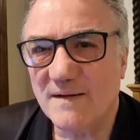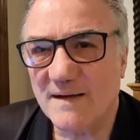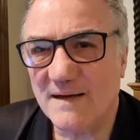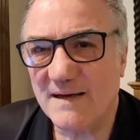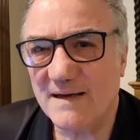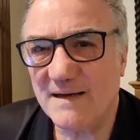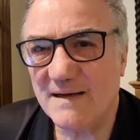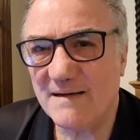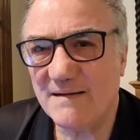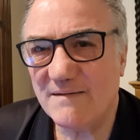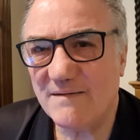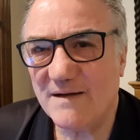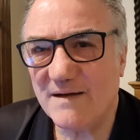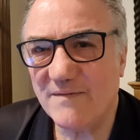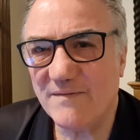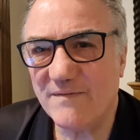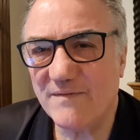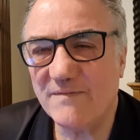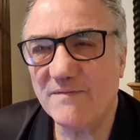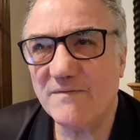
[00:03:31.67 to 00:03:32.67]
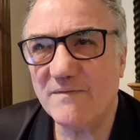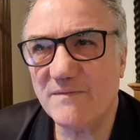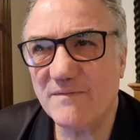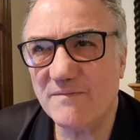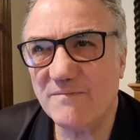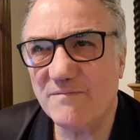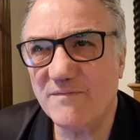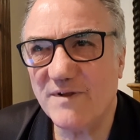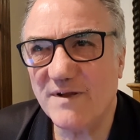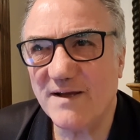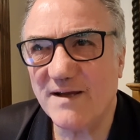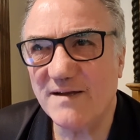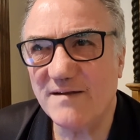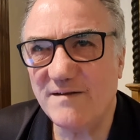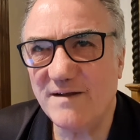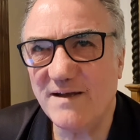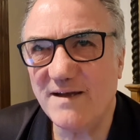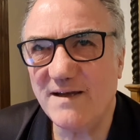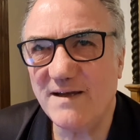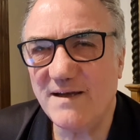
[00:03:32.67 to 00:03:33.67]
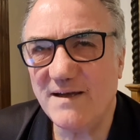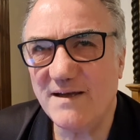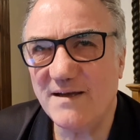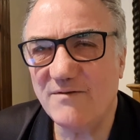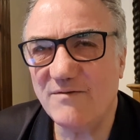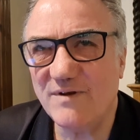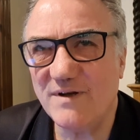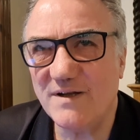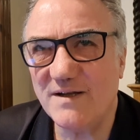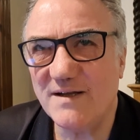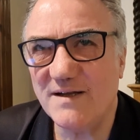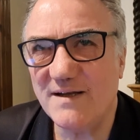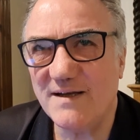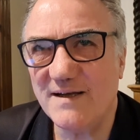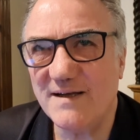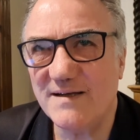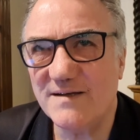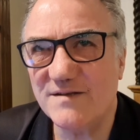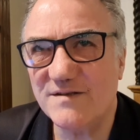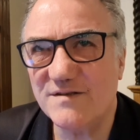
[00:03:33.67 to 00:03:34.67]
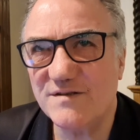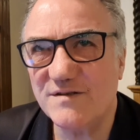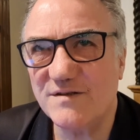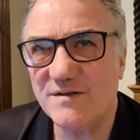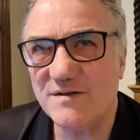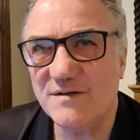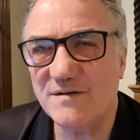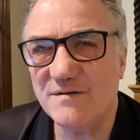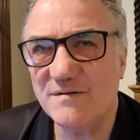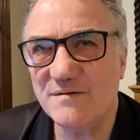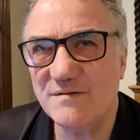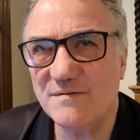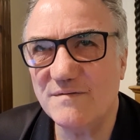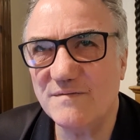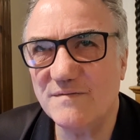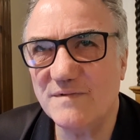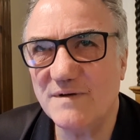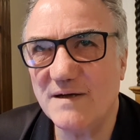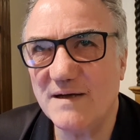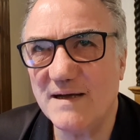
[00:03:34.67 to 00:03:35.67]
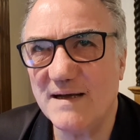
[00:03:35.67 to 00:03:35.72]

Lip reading: And the idea here really is to